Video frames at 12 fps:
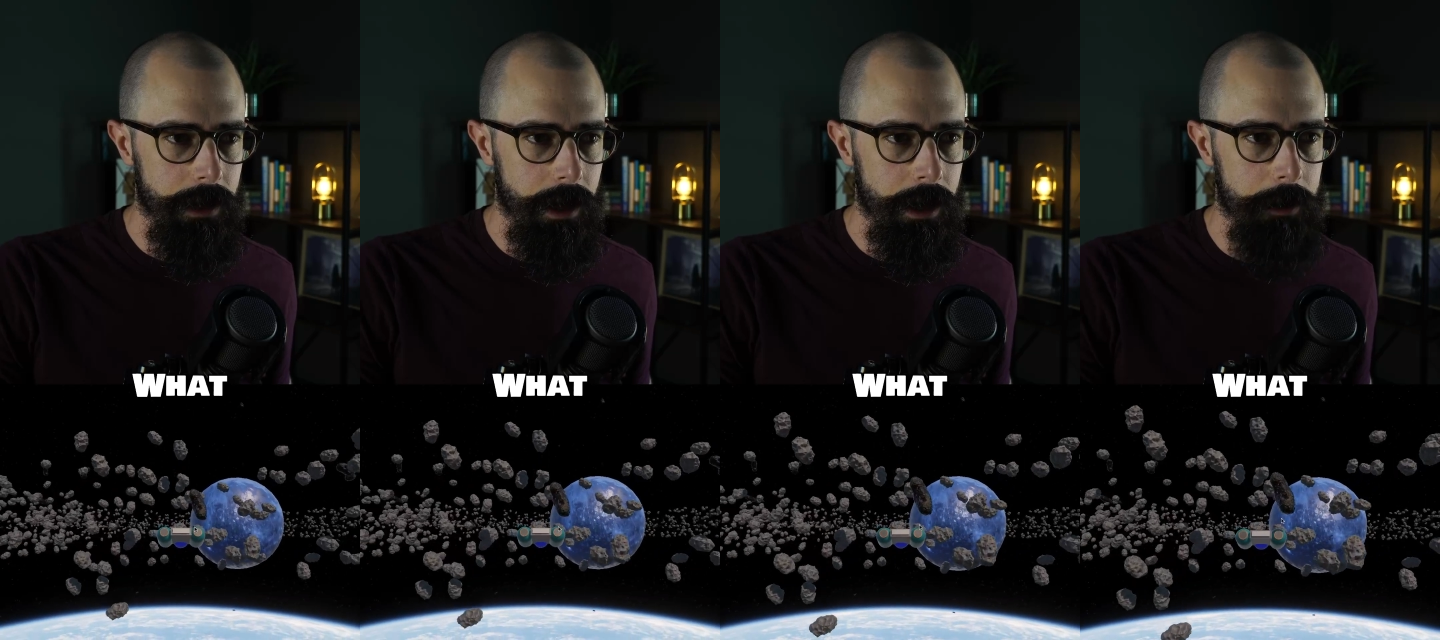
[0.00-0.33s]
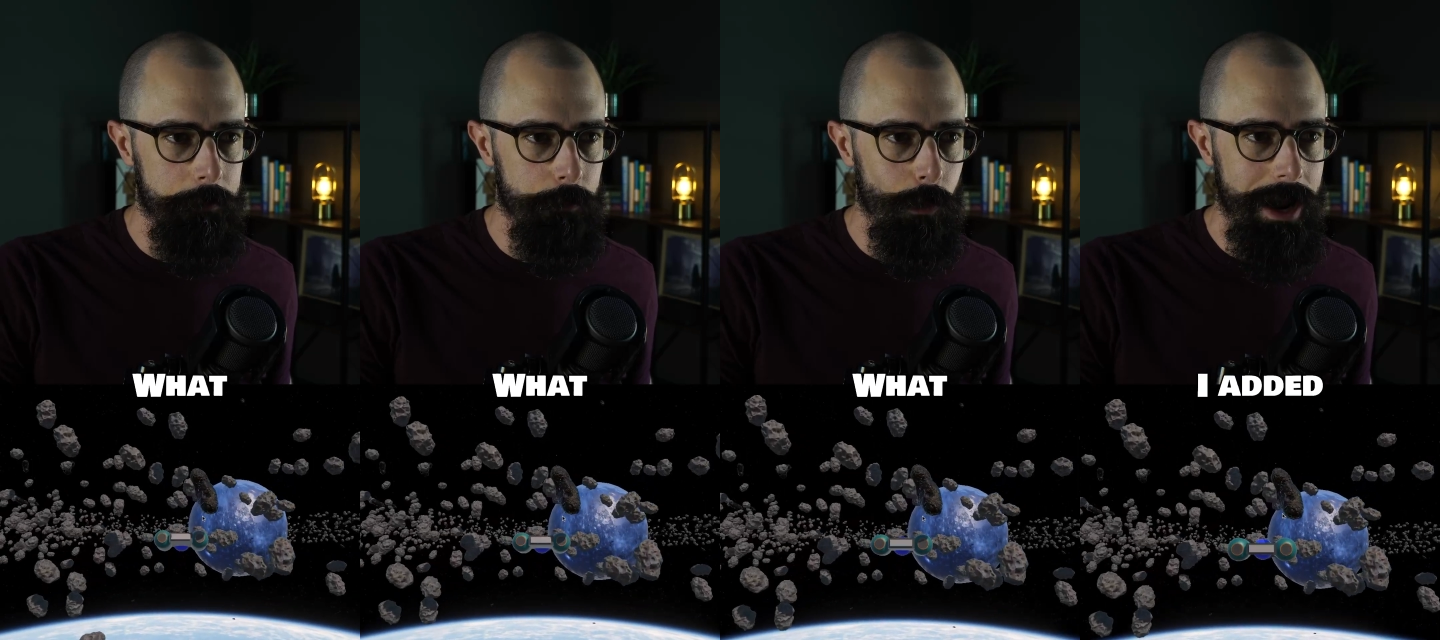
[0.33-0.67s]

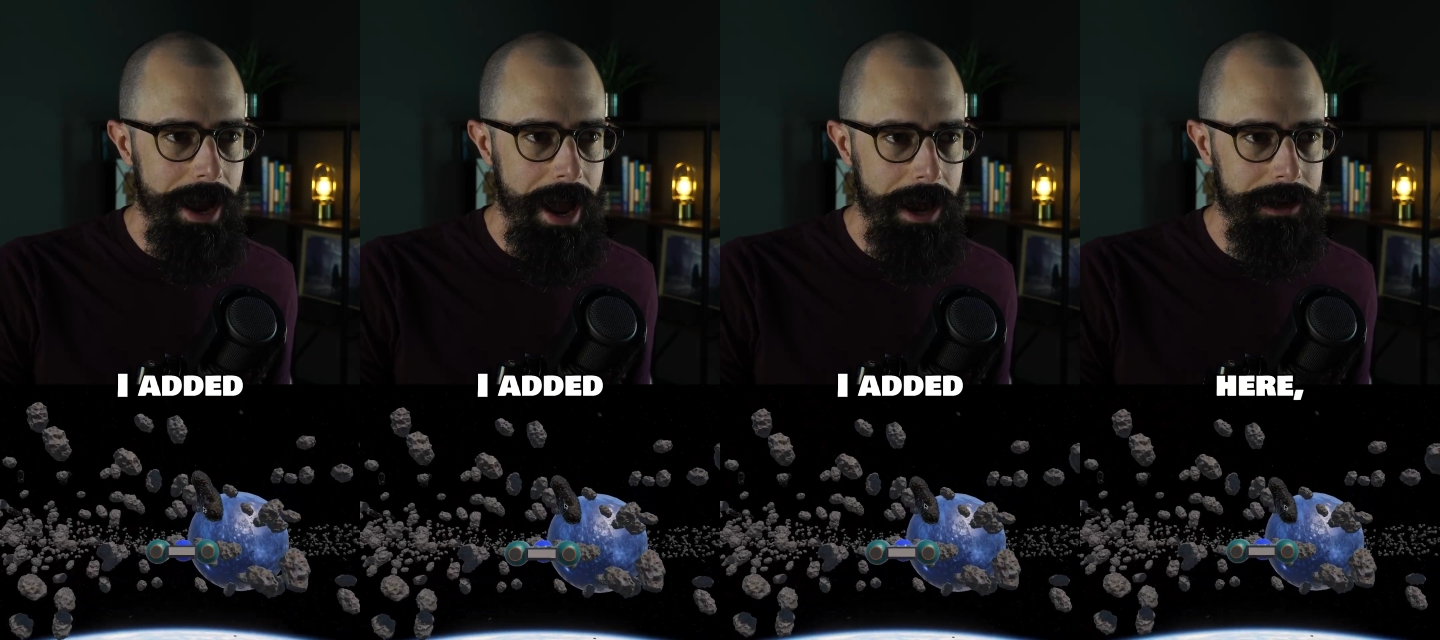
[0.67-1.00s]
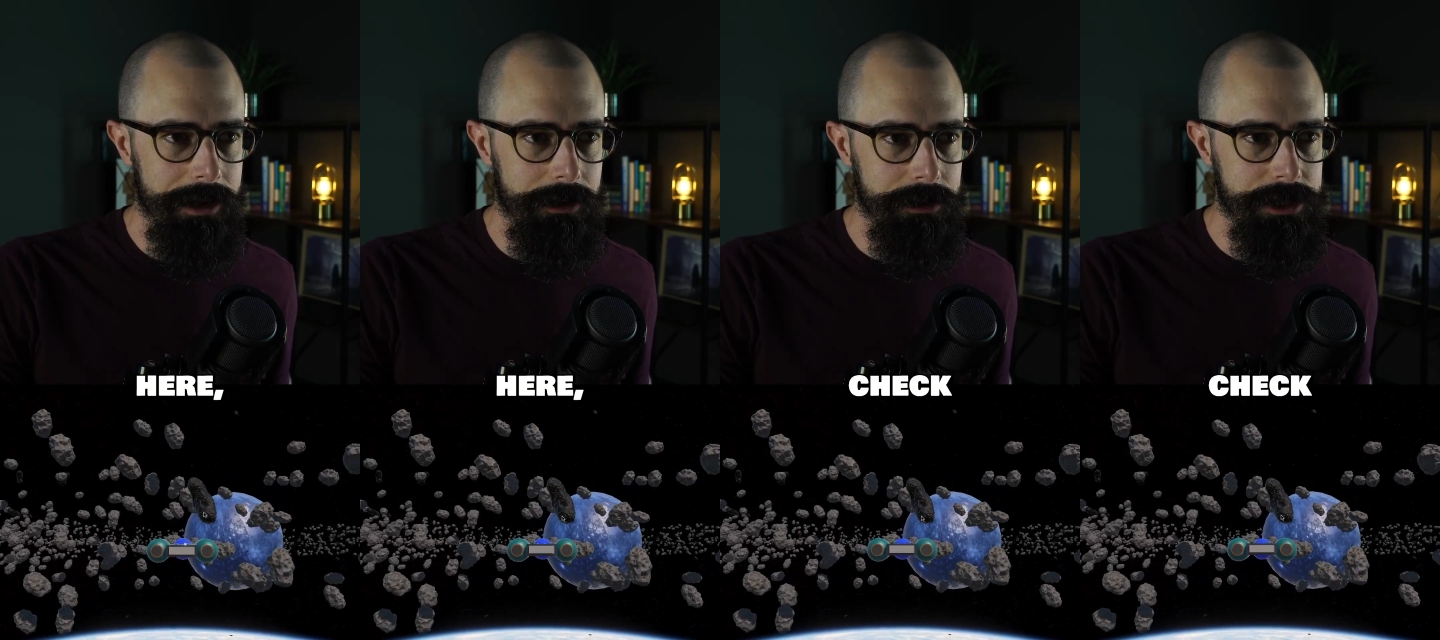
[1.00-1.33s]
Um, what I added
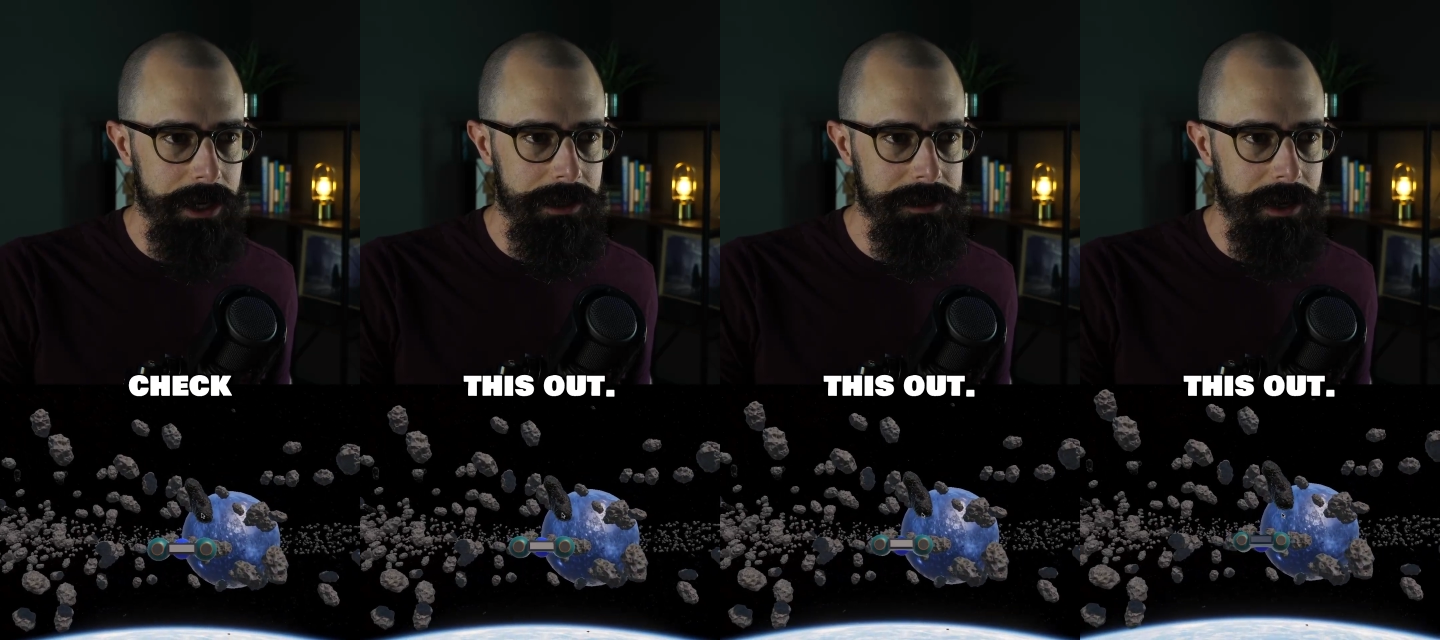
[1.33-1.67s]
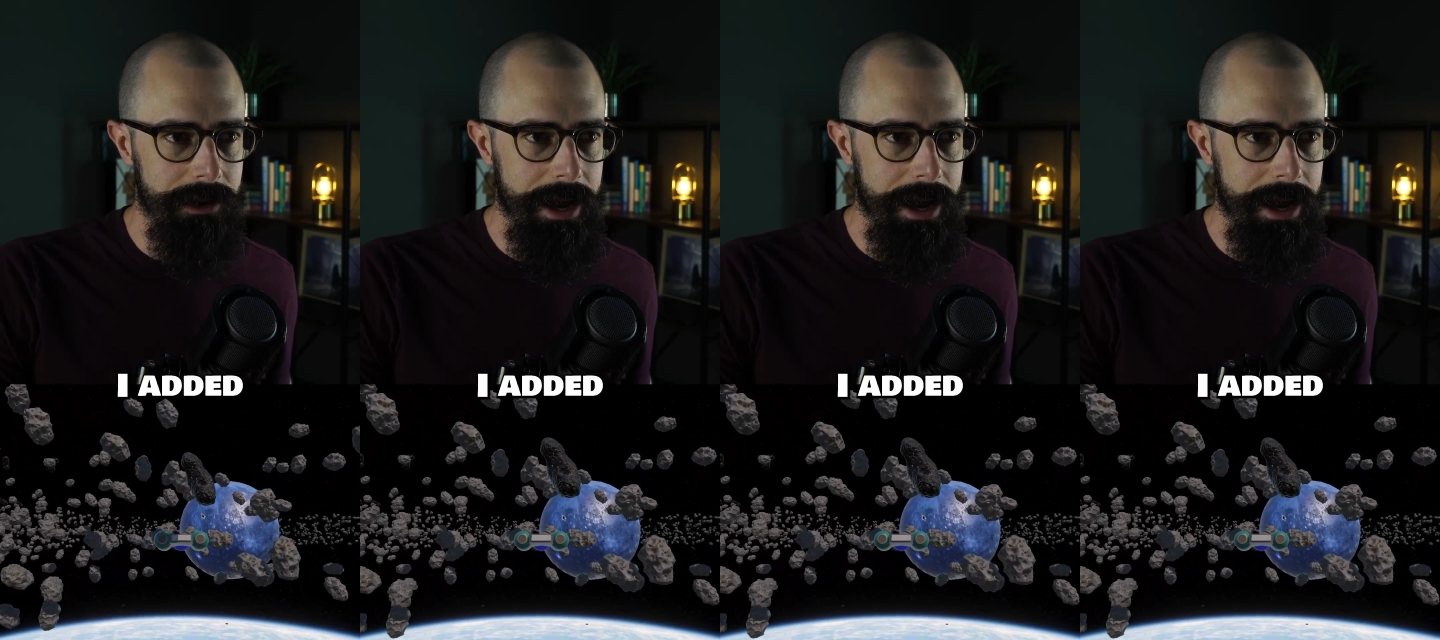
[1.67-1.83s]
here, check this out.